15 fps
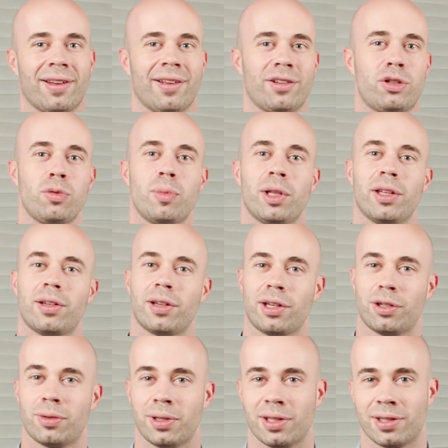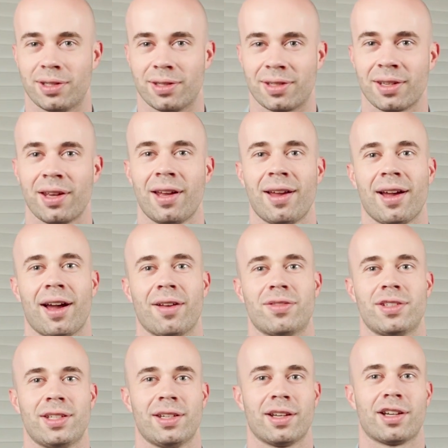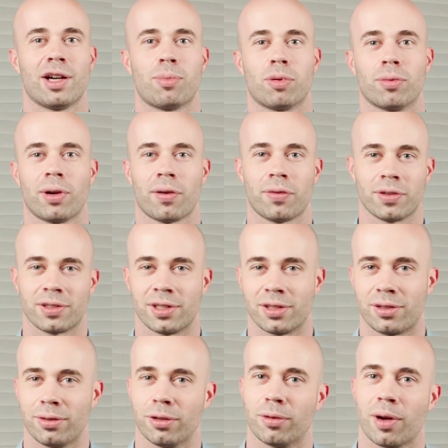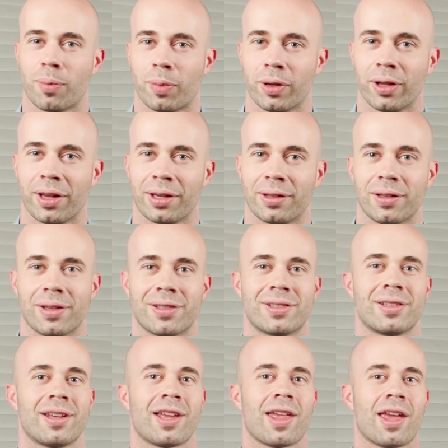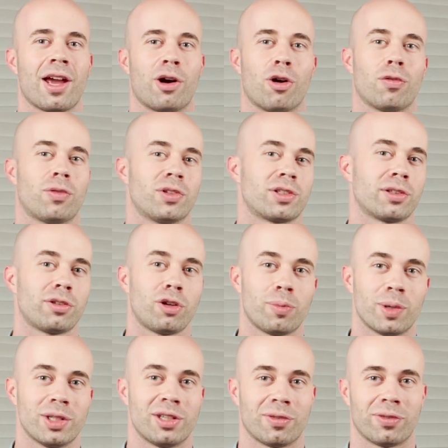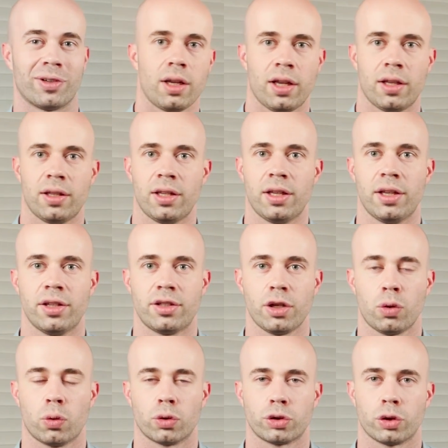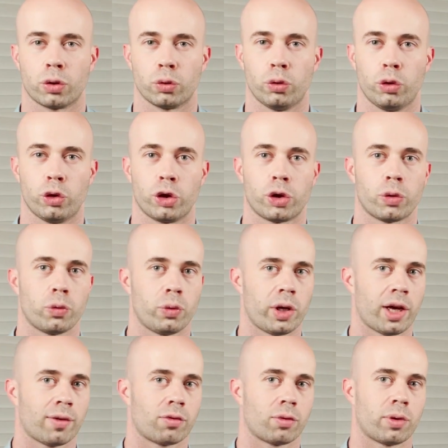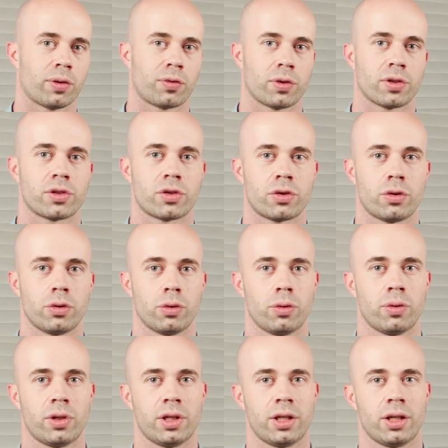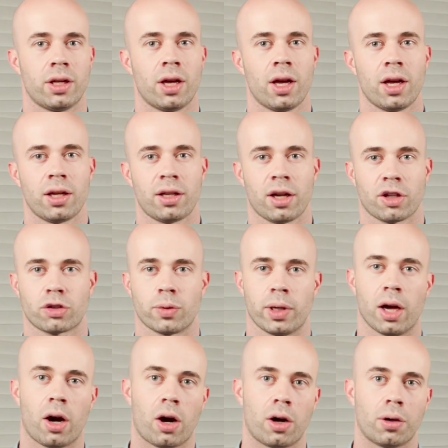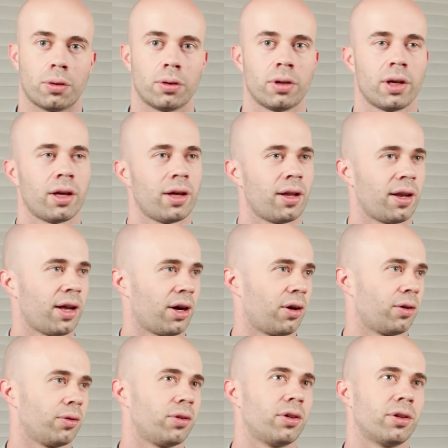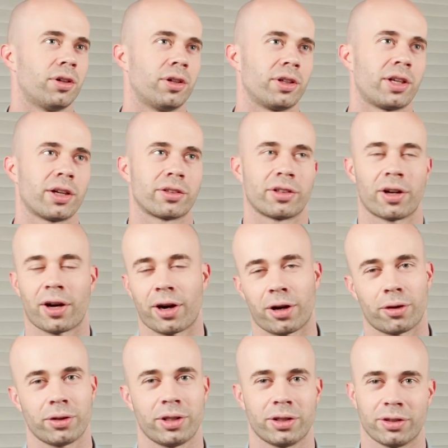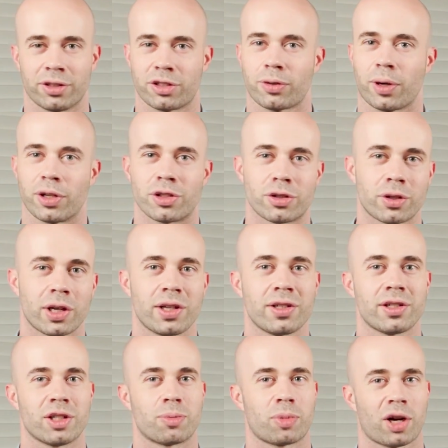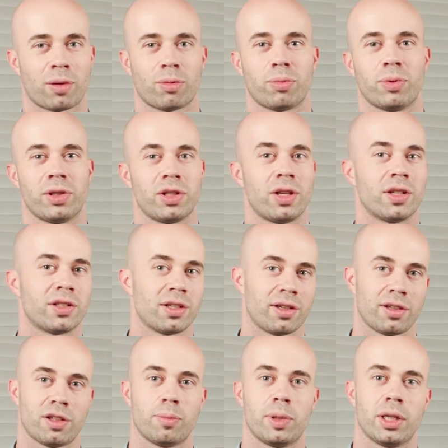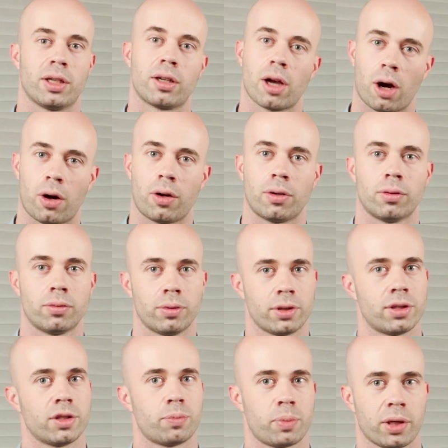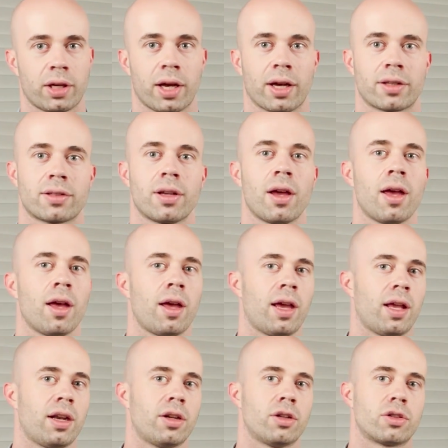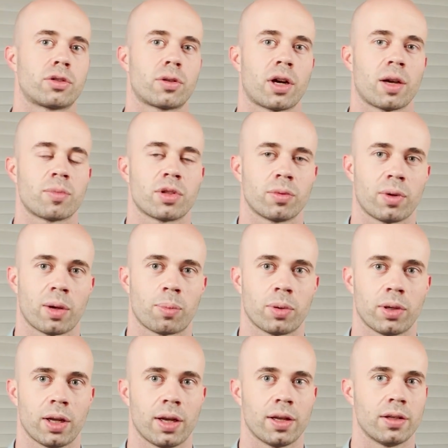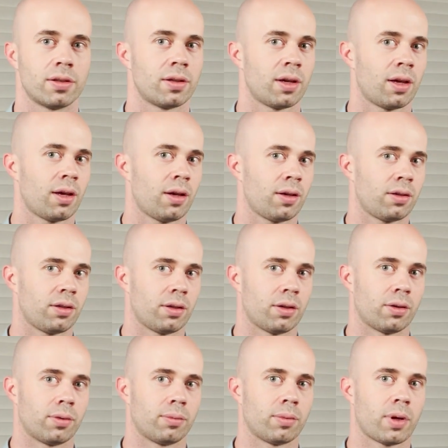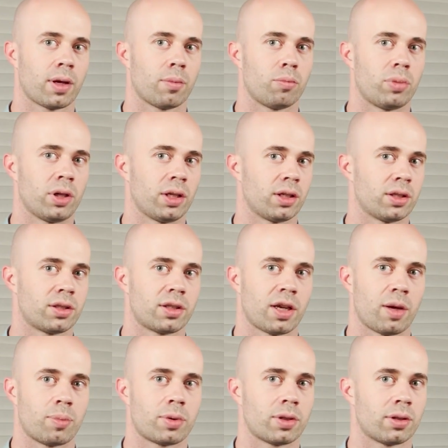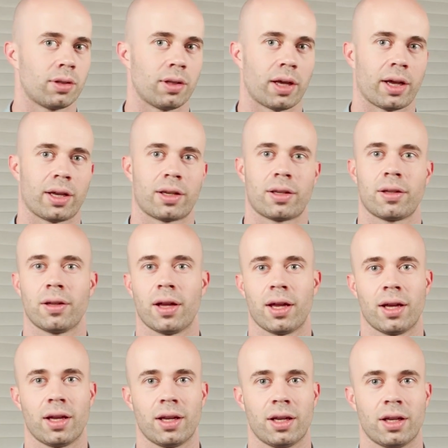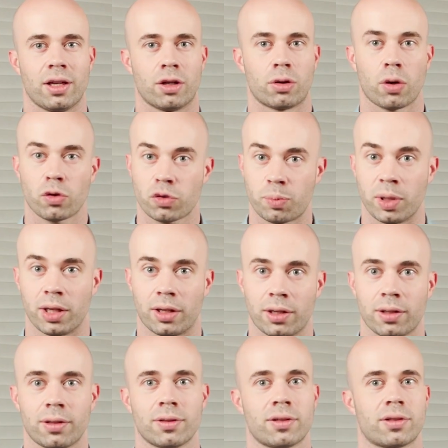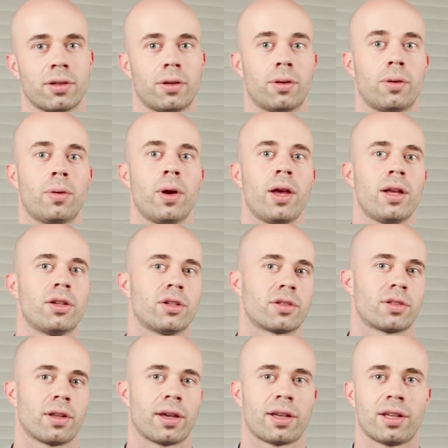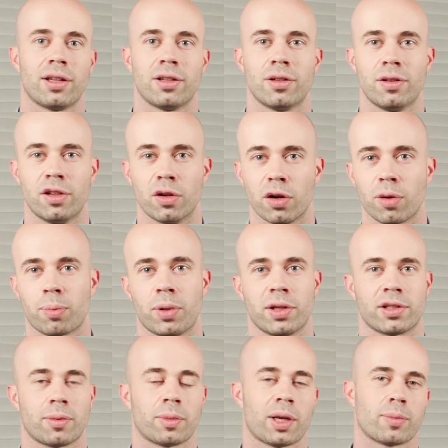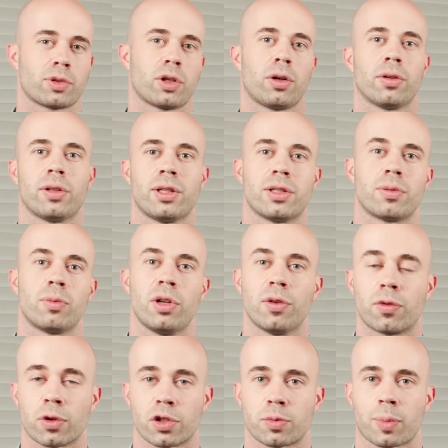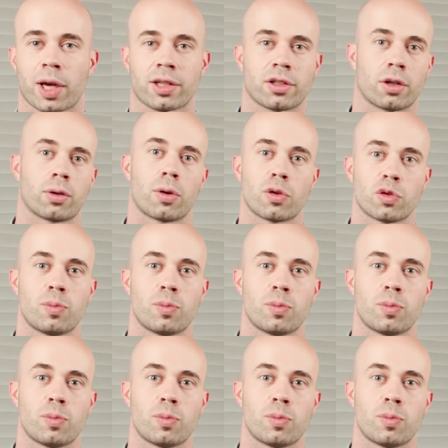two military treatises, I've seen a couple references to a weapon like this. However, it's a little bit different. In the Jingguo Xiongyu, we have a reference to the yazui hao. Now, the character hao here is quite strange. It's probably intended to be gao, which is pickaxe, and it describes the weapon as, being shaped like a crow's beak. So just like in Europe, they sometimes call these reinforced spikes a crow's